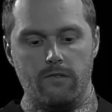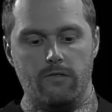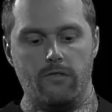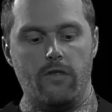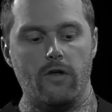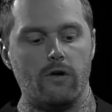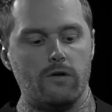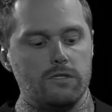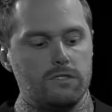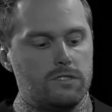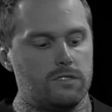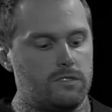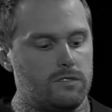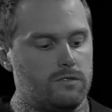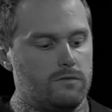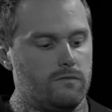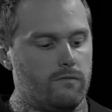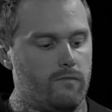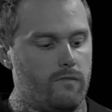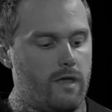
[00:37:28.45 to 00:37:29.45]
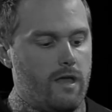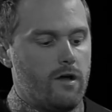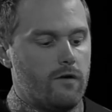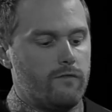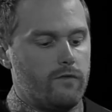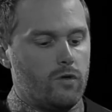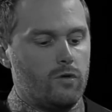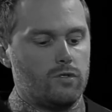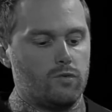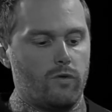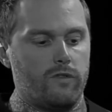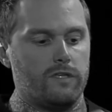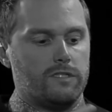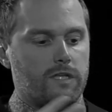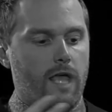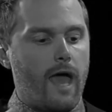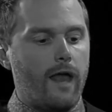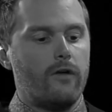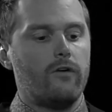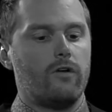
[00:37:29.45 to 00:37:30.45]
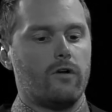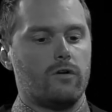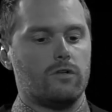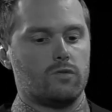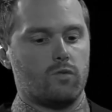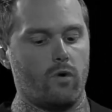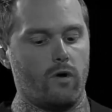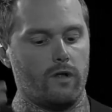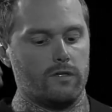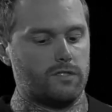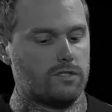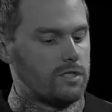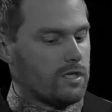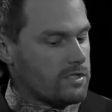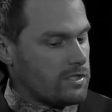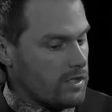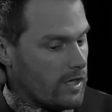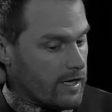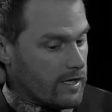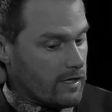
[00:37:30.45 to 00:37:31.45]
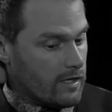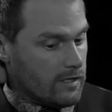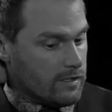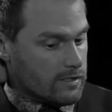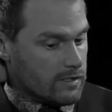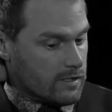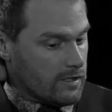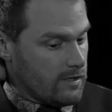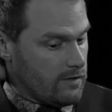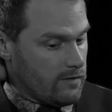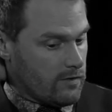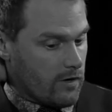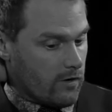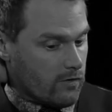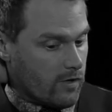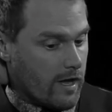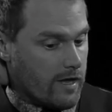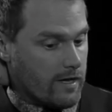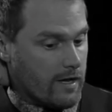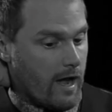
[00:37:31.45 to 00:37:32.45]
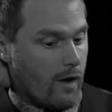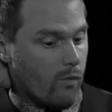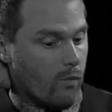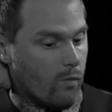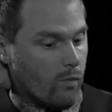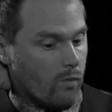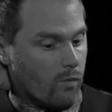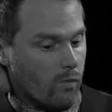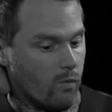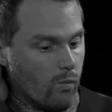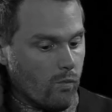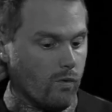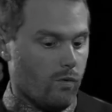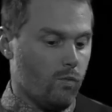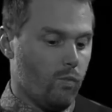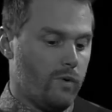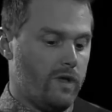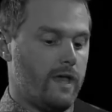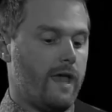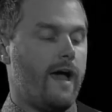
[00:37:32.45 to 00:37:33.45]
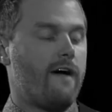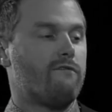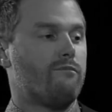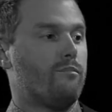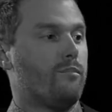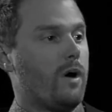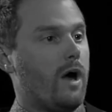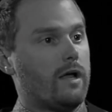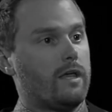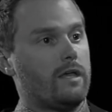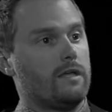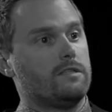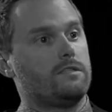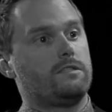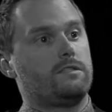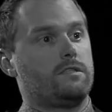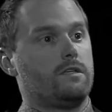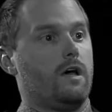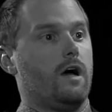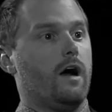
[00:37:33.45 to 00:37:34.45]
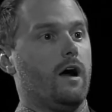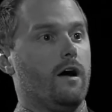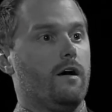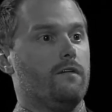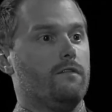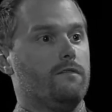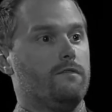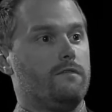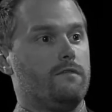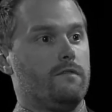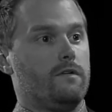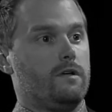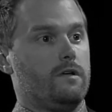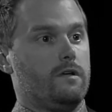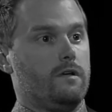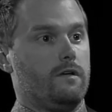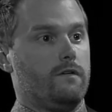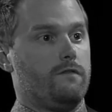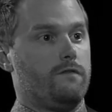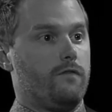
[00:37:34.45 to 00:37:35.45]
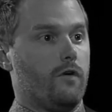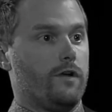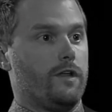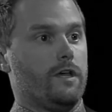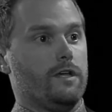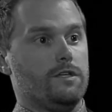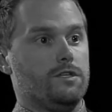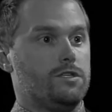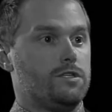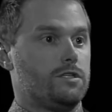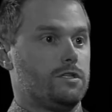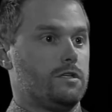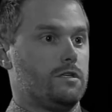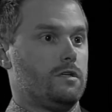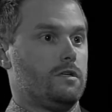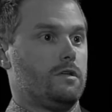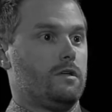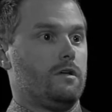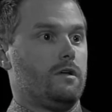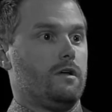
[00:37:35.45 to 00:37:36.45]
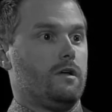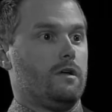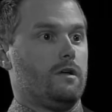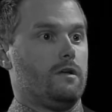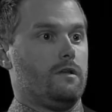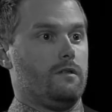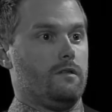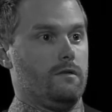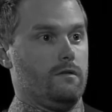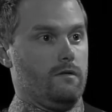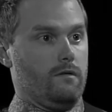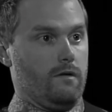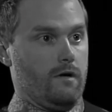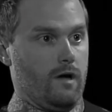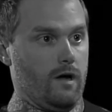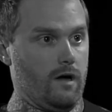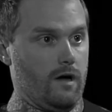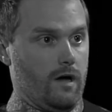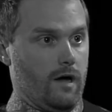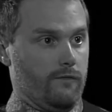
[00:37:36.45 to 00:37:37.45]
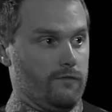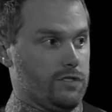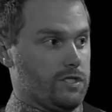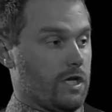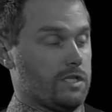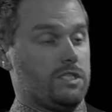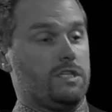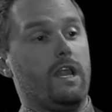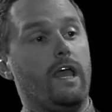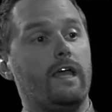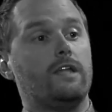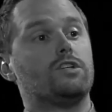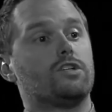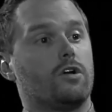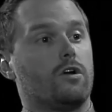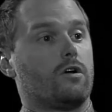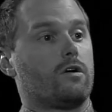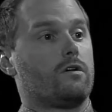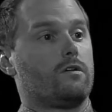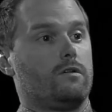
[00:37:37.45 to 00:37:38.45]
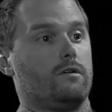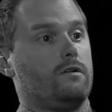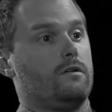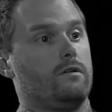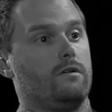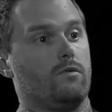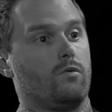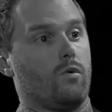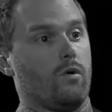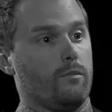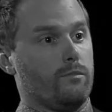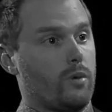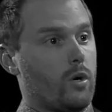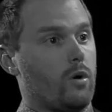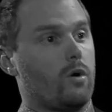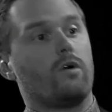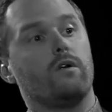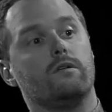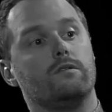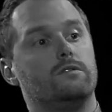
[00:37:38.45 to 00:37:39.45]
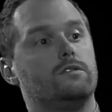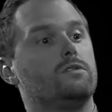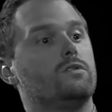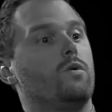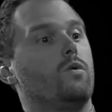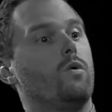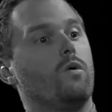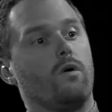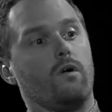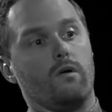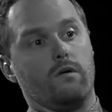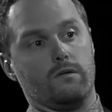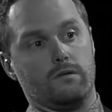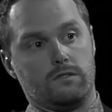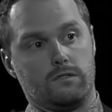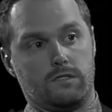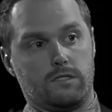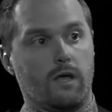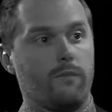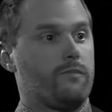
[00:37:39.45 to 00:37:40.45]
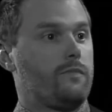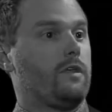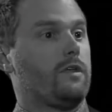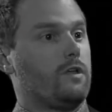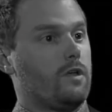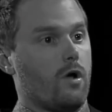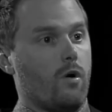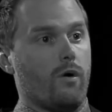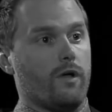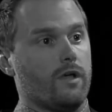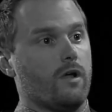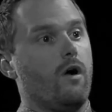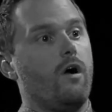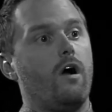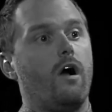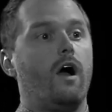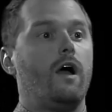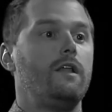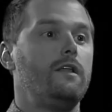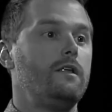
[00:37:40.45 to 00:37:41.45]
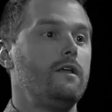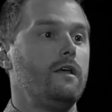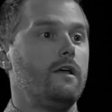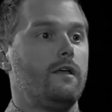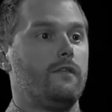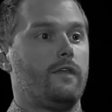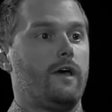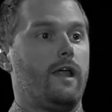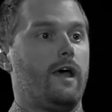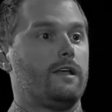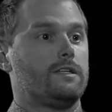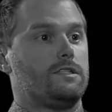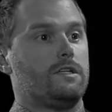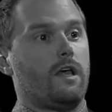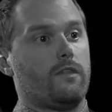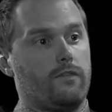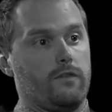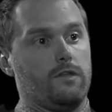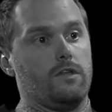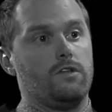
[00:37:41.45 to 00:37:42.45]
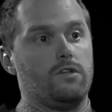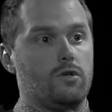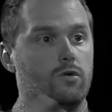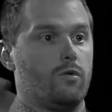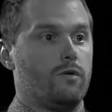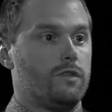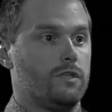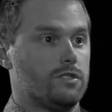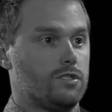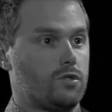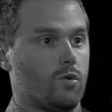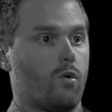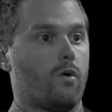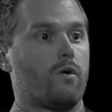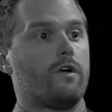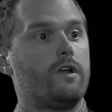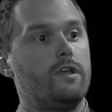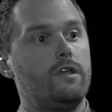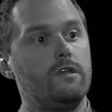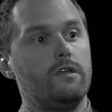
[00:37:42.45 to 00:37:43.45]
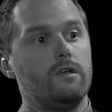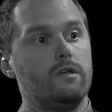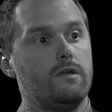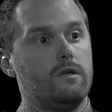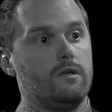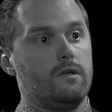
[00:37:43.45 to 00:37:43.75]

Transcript: there's interviews with his editors where it's just like they're like, we have buckets of footage of just nature or birds or something going on that has nothing to do with the story.